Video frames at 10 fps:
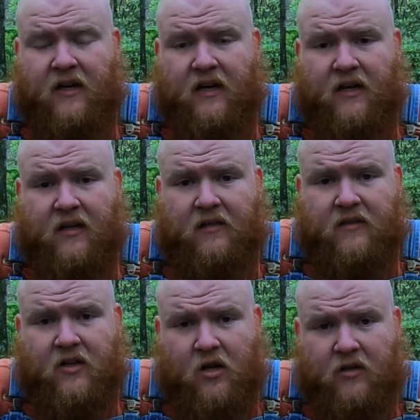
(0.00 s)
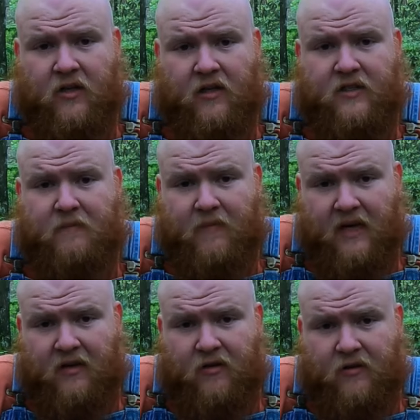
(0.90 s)
in a conduct and
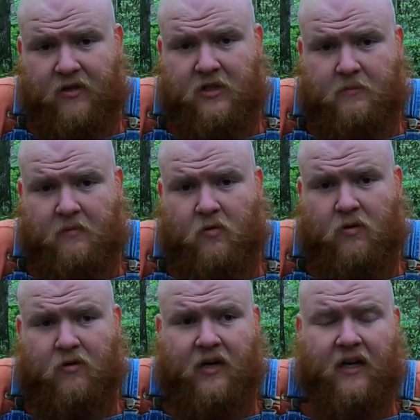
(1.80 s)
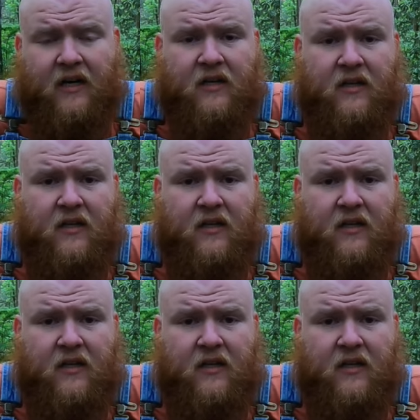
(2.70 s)
manner this Memorial Day